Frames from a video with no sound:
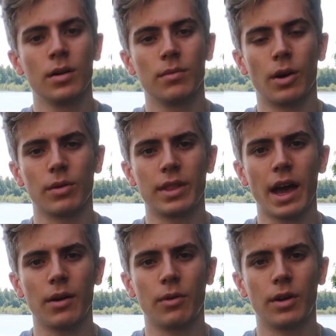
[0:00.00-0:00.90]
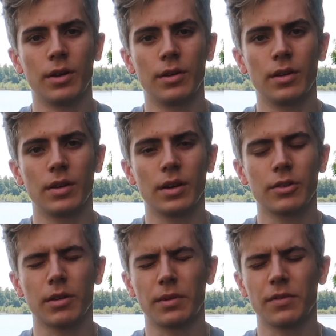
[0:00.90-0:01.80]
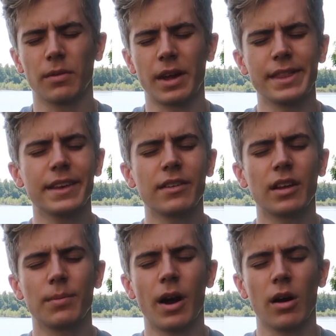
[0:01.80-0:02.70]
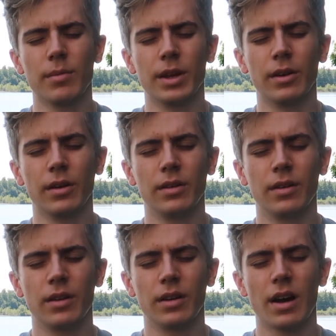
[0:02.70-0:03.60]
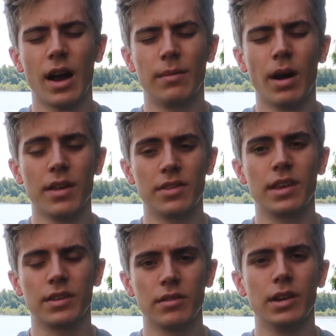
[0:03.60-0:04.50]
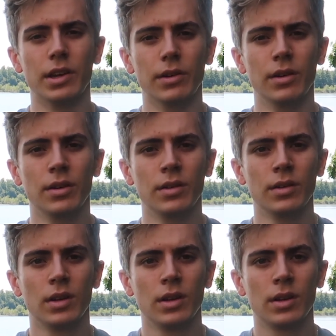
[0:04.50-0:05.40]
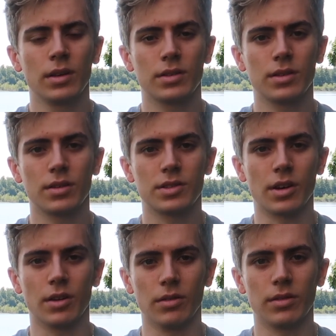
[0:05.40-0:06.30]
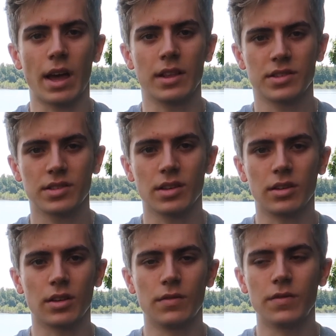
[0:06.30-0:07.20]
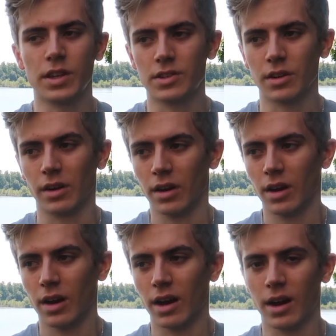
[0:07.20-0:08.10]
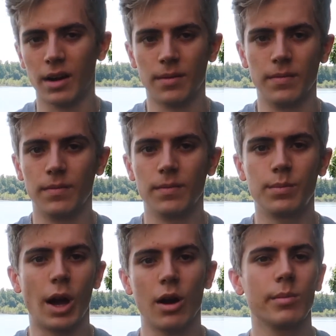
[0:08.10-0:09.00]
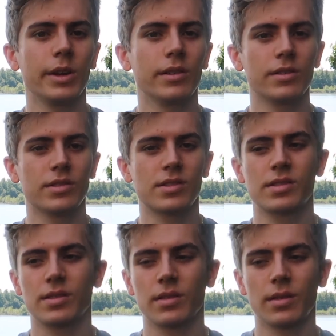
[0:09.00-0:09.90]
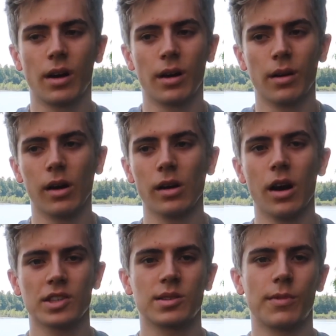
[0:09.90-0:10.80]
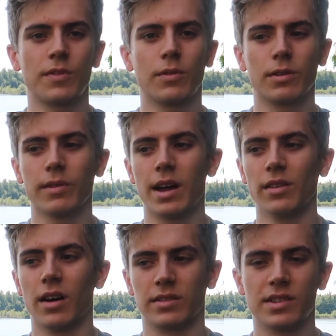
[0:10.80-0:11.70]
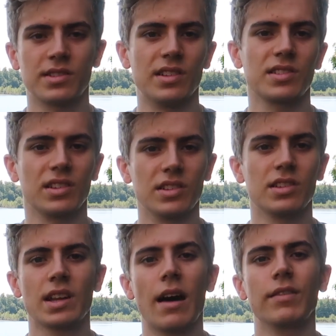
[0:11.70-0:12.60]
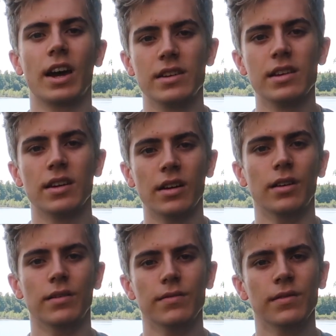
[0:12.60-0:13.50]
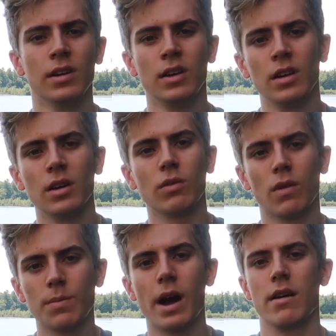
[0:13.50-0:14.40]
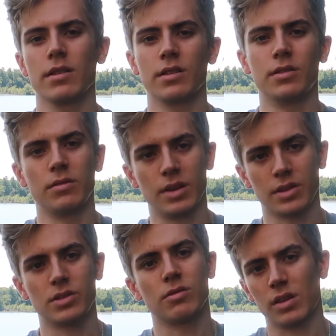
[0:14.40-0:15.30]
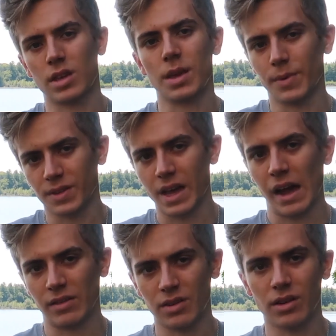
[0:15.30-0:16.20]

But with that one, correct me if I'm wrong, I think you get a power meter. I think you do. So that's a good feature. Power meters are awesome if you want to ride long distance, because you just have an idea of what power you're doing, so you can keep it down.